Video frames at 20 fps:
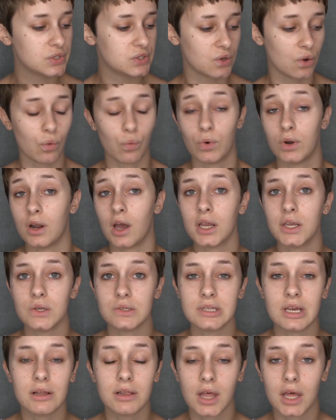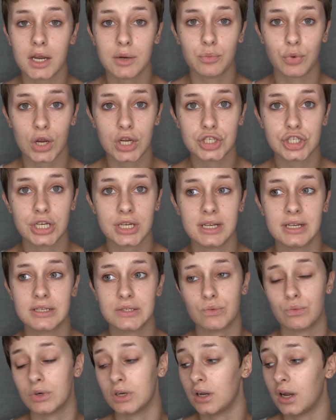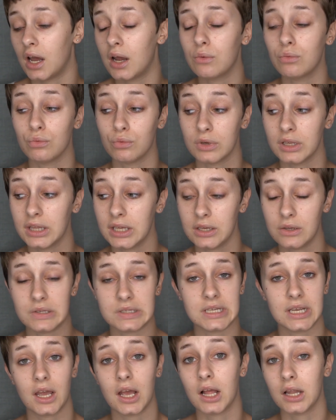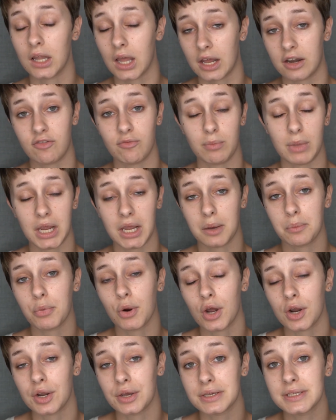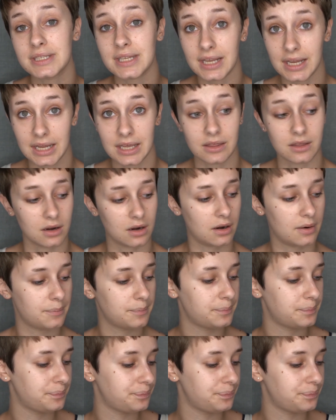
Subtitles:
So we're not using a lot of brushes. We're not really using a lot of makeup products either.